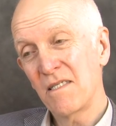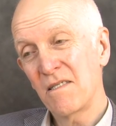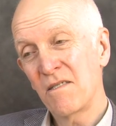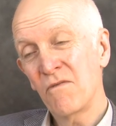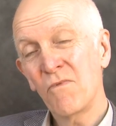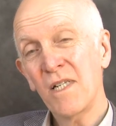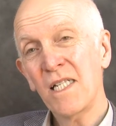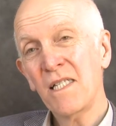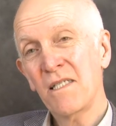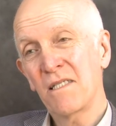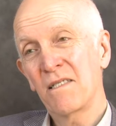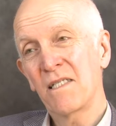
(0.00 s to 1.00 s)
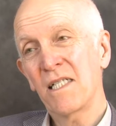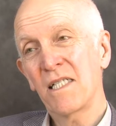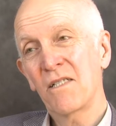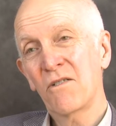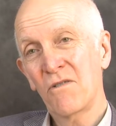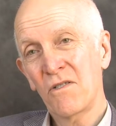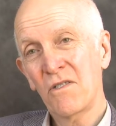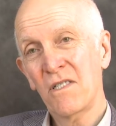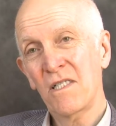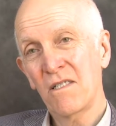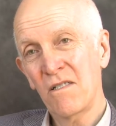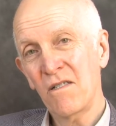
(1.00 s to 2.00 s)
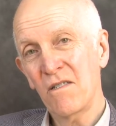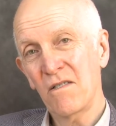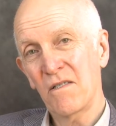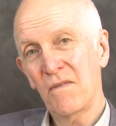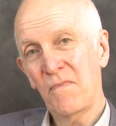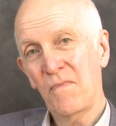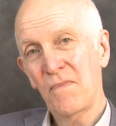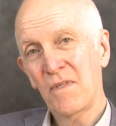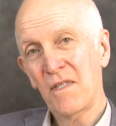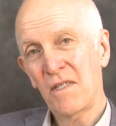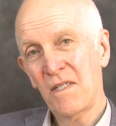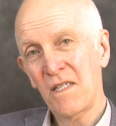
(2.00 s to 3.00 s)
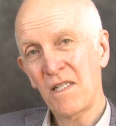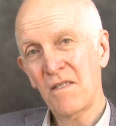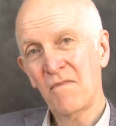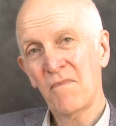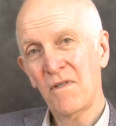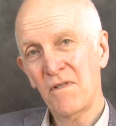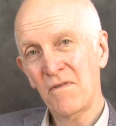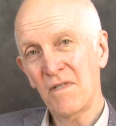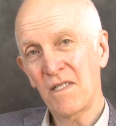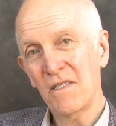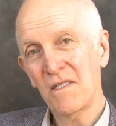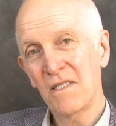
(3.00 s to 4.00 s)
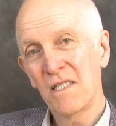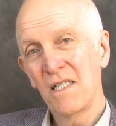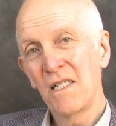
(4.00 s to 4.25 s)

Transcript: the way that they trusted God to see them through this